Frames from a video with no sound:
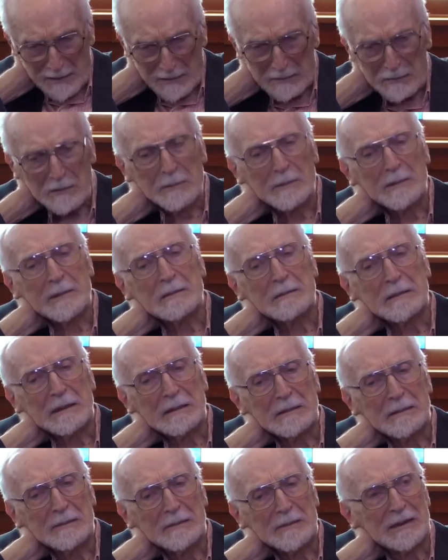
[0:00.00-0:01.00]
I, know, I now but, uh,
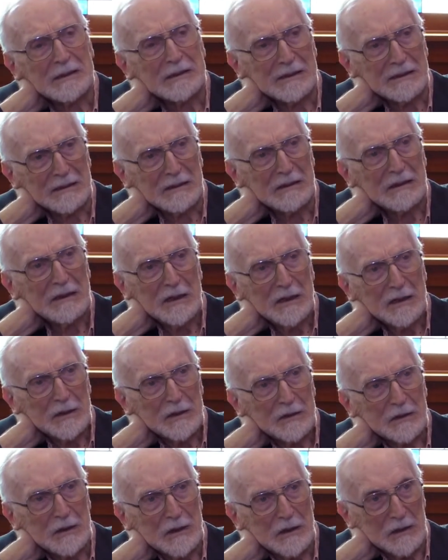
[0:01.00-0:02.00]
realize. but uh,
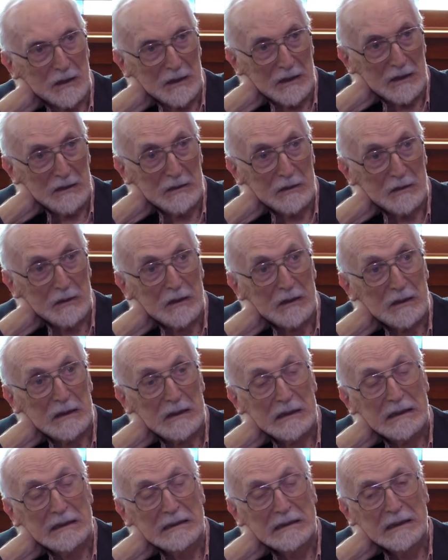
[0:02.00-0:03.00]
you know,
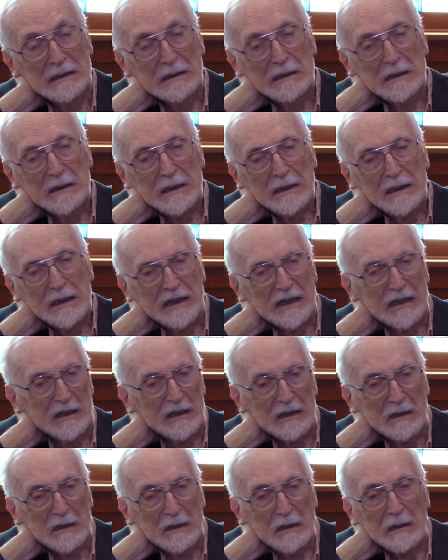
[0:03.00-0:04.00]
it,
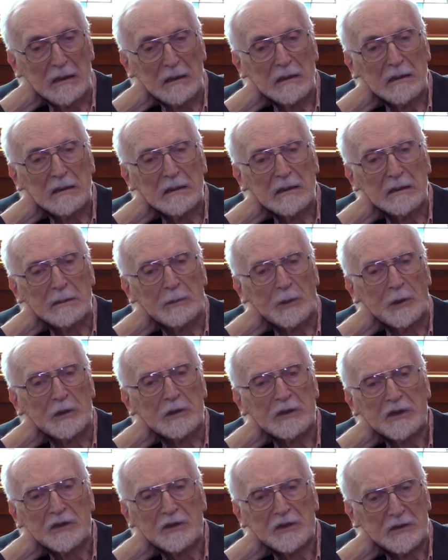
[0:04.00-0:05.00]
it, uh, the
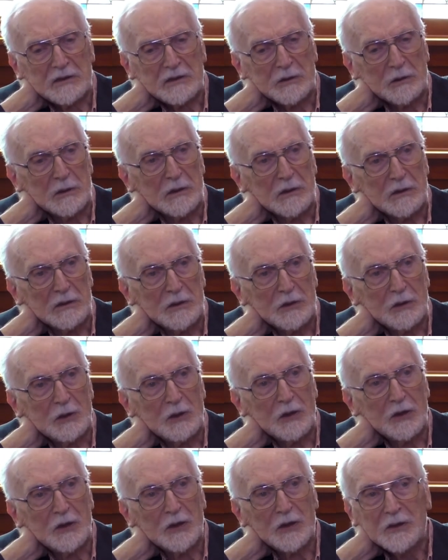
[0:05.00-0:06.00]
point is that you you
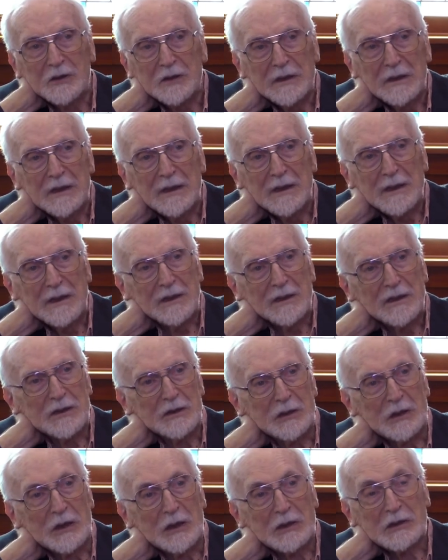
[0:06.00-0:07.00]
learn.
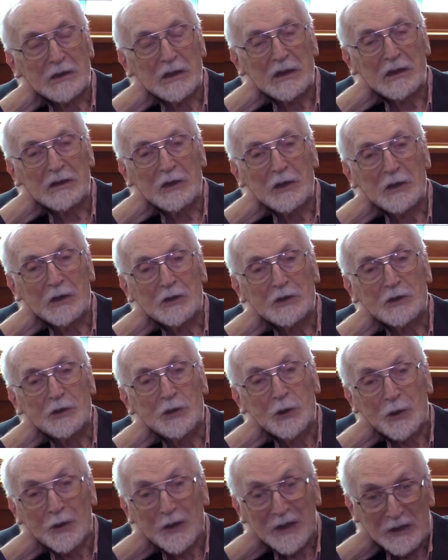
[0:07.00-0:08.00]
You not learn
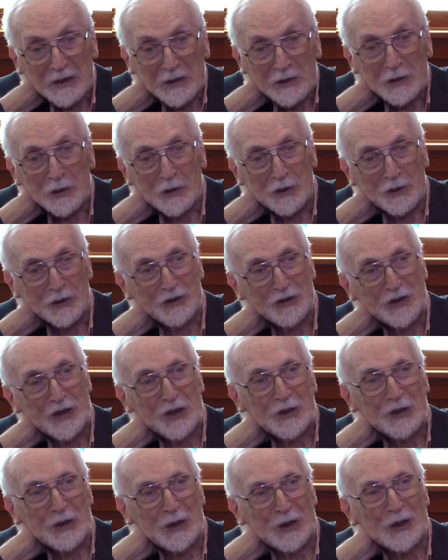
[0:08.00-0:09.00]
during the course.
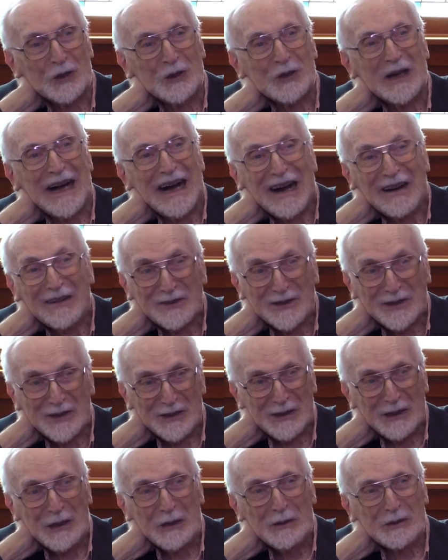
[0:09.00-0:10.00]
You learn
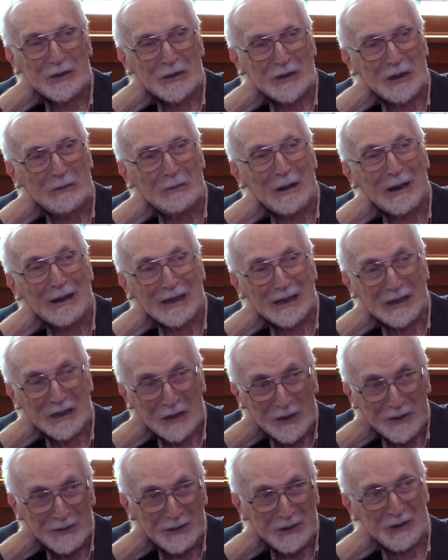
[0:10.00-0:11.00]
after when you're mulling
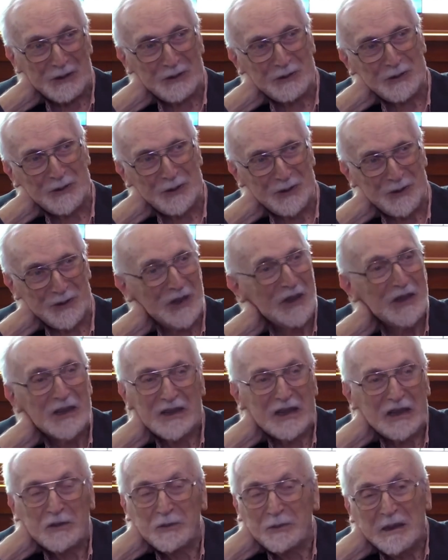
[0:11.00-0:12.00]
over a course.
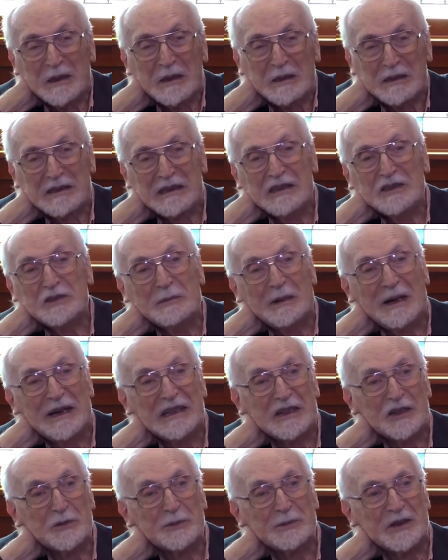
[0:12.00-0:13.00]
That's been at least
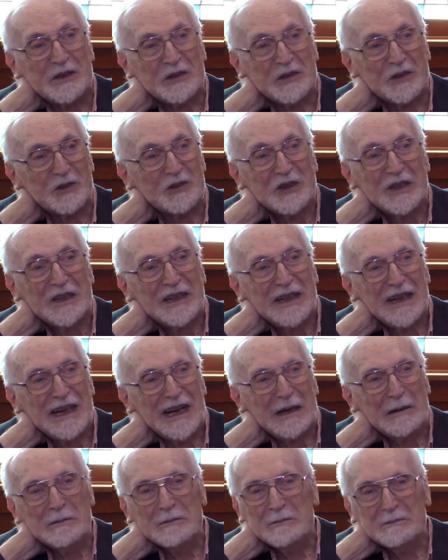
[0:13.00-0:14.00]
my experience. Yes,
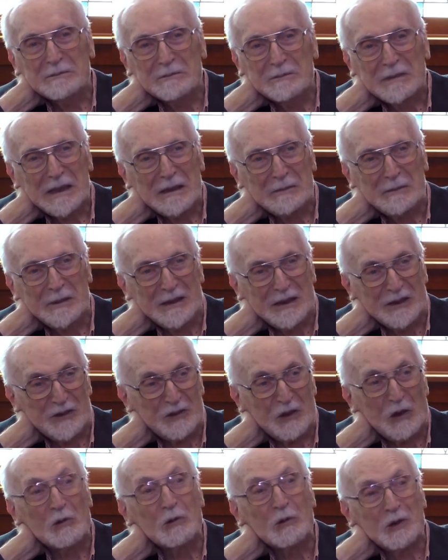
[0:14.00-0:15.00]
I'm I've been a
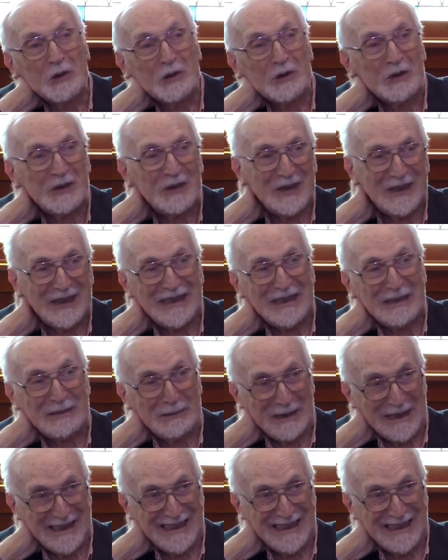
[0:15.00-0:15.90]
slow learner anyway.